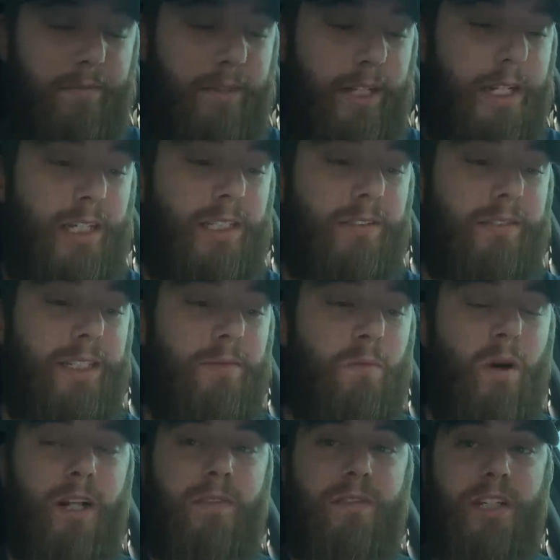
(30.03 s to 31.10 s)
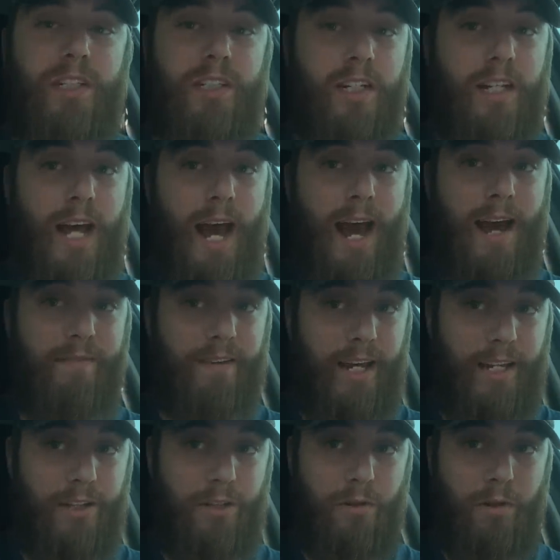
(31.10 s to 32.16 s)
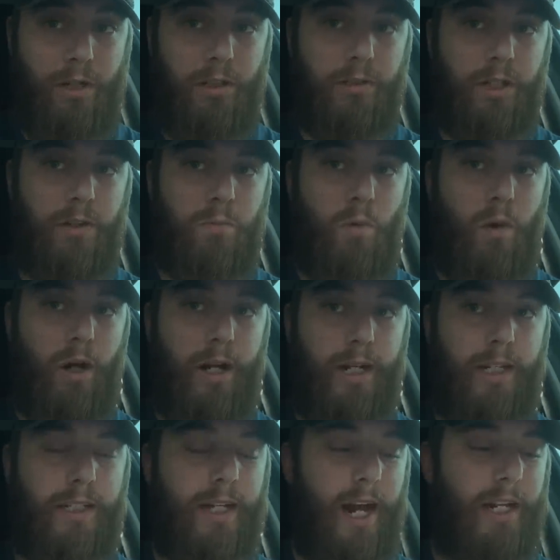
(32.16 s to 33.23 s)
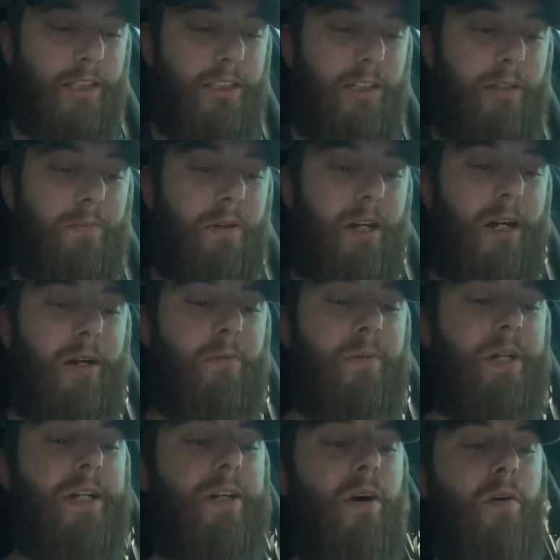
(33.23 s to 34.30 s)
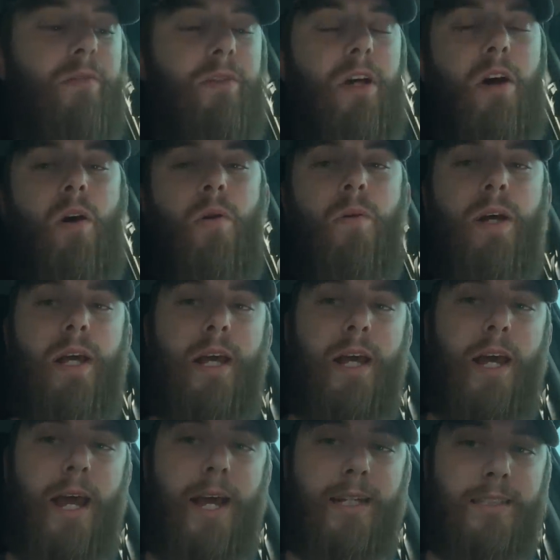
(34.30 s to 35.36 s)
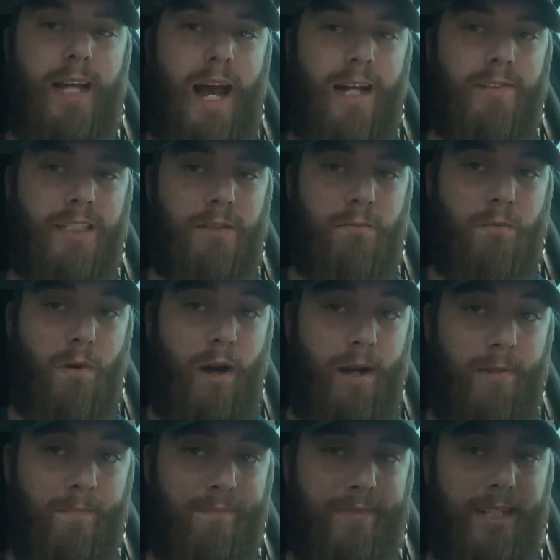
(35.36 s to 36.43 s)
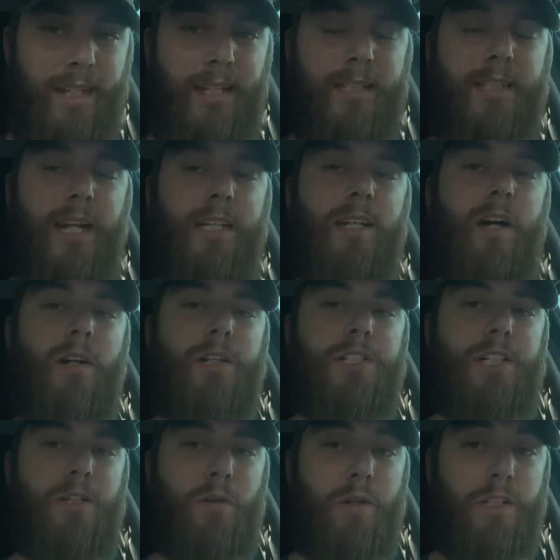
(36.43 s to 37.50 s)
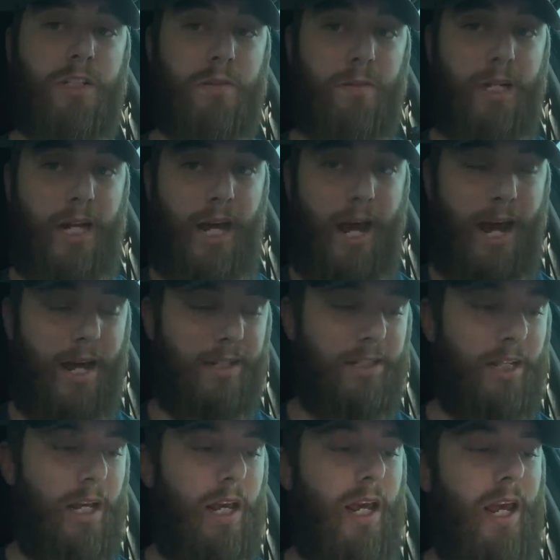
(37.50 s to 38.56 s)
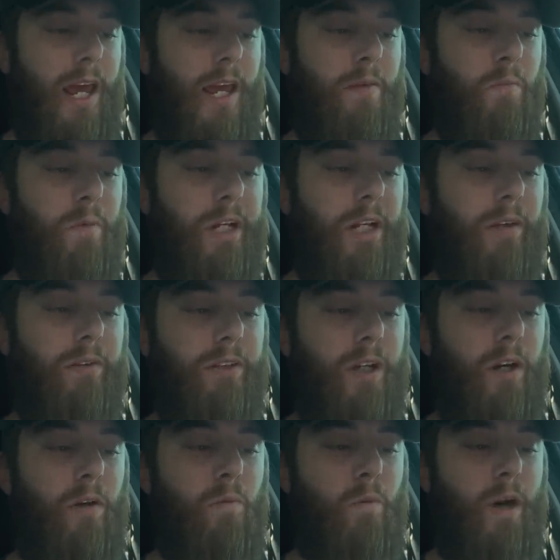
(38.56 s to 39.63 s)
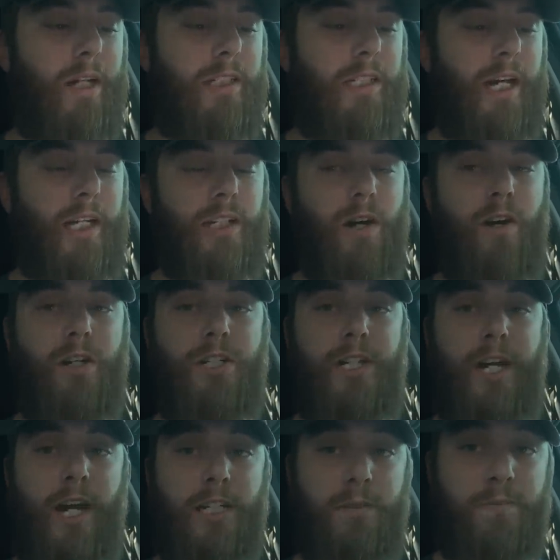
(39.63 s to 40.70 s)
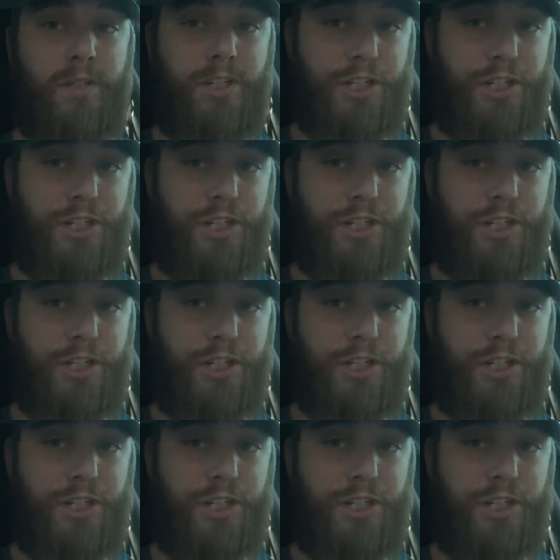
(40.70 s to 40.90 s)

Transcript: easily one of these could have a nuclear warhead attached to them all right we don't know exactly what technology north korea has and we don't know what technology has been